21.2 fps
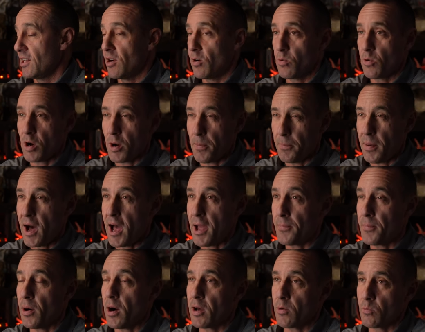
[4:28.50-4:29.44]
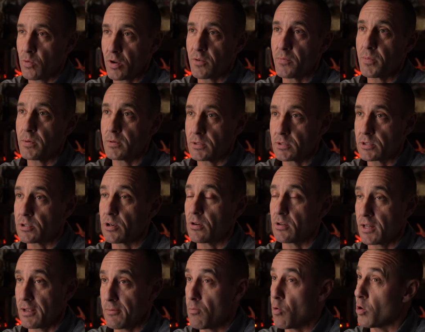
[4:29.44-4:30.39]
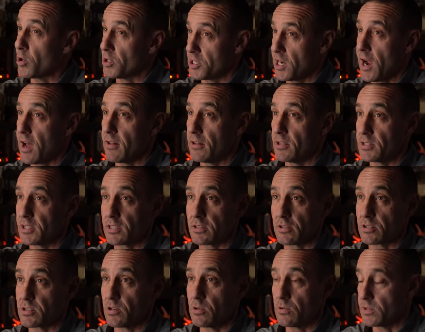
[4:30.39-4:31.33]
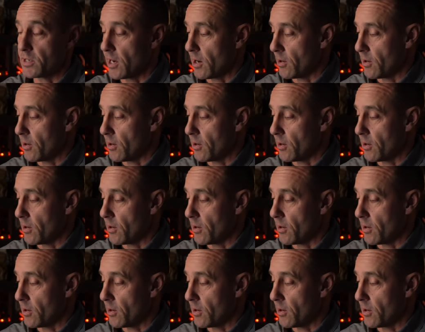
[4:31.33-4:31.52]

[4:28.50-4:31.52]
You know, where a bipod would have been certainly more challenging, there's no